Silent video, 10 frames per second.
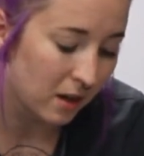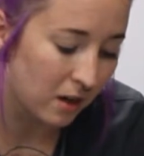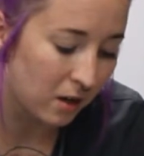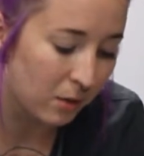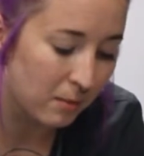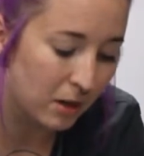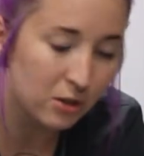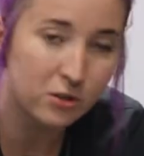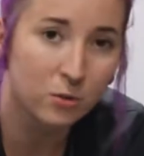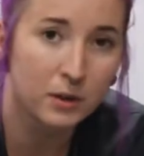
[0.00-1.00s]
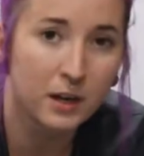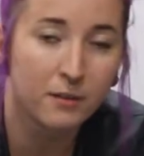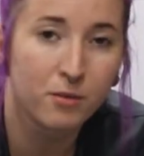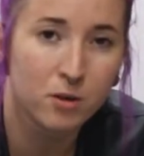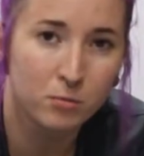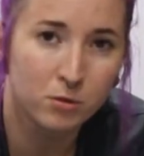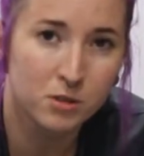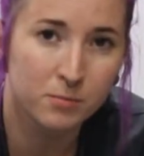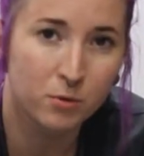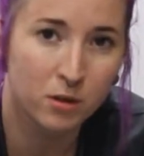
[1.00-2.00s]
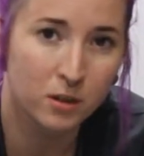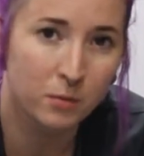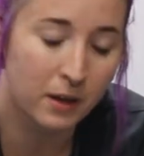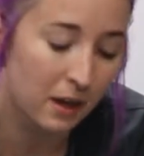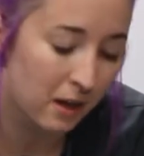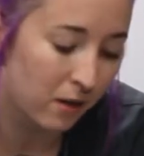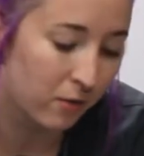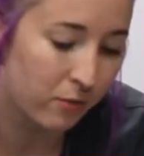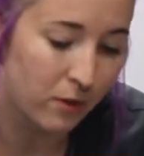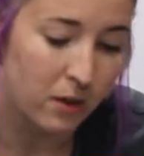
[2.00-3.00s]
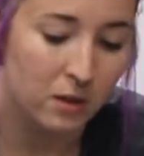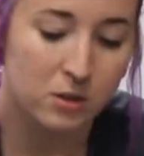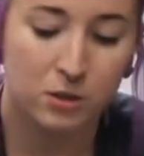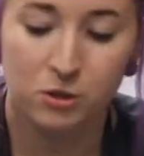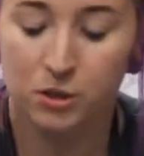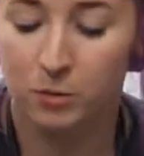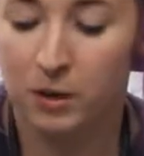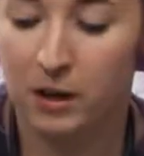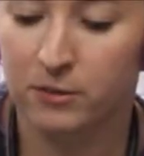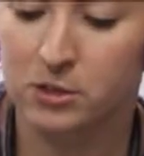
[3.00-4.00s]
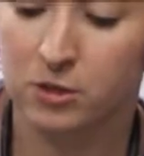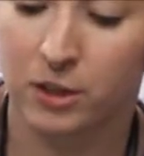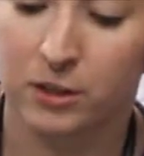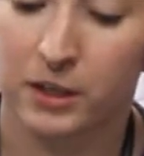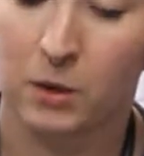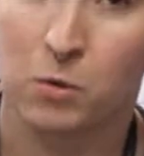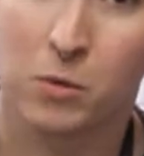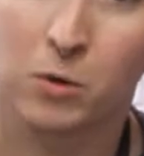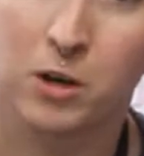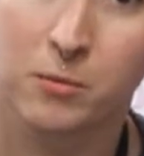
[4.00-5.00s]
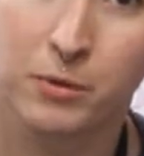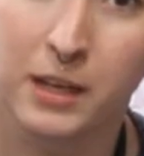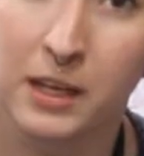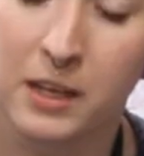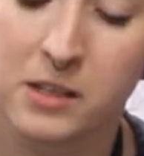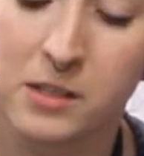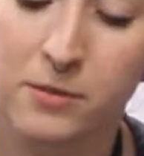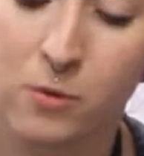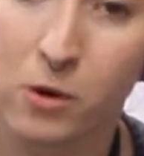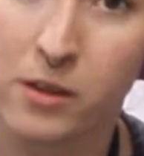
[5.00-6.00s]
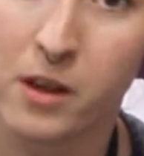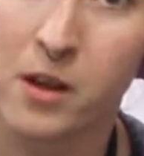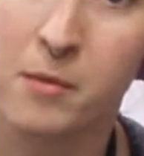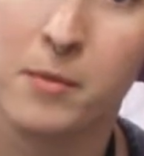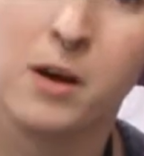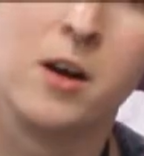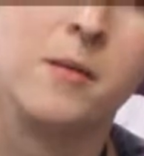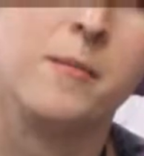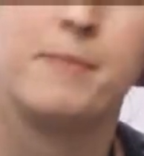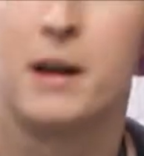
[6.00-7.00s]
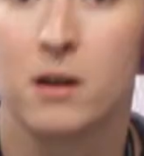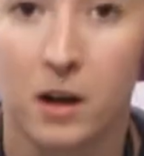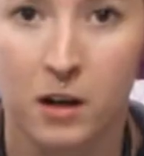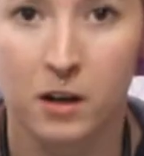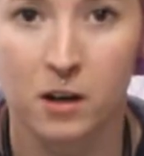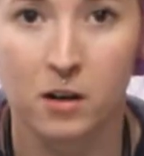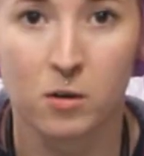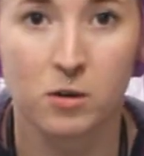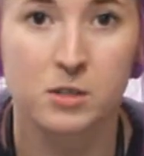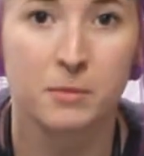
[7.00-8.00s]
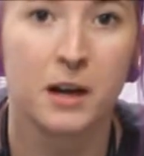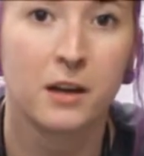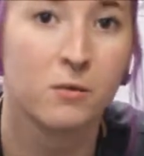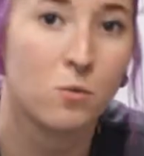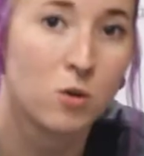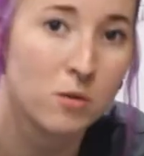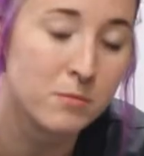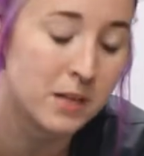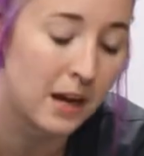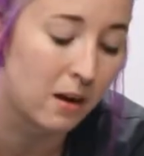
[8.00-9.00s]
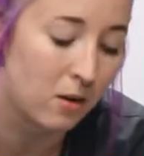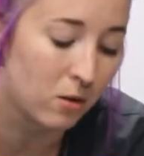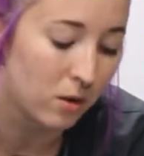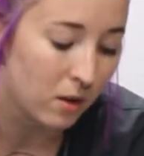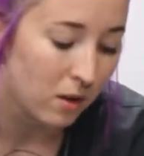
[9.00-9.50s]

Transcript: We monitor what kind of thermal support that we have. So usually we'll have a circulating warm water blanket for them, bear hugger, or some kind of warm towel